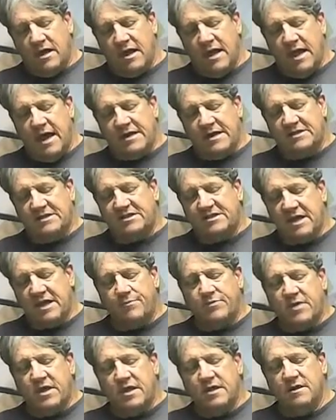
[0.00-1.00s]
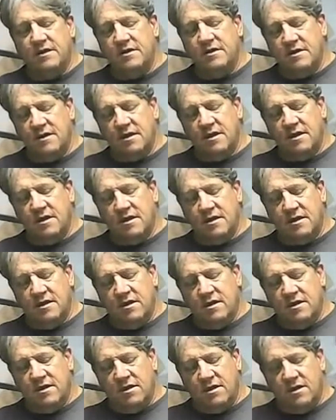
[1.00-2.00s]
And it's something
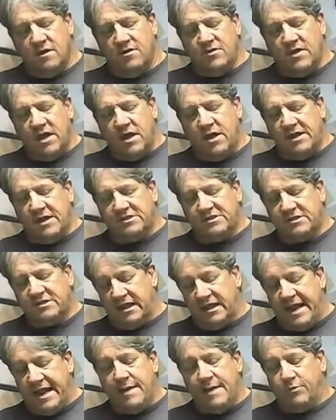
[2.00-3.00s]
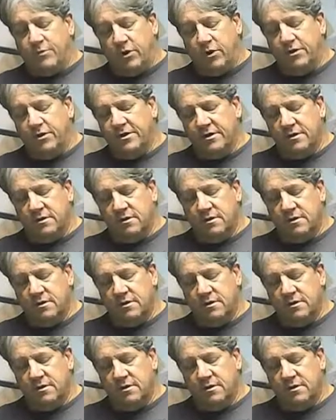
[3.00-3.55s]
that is labeled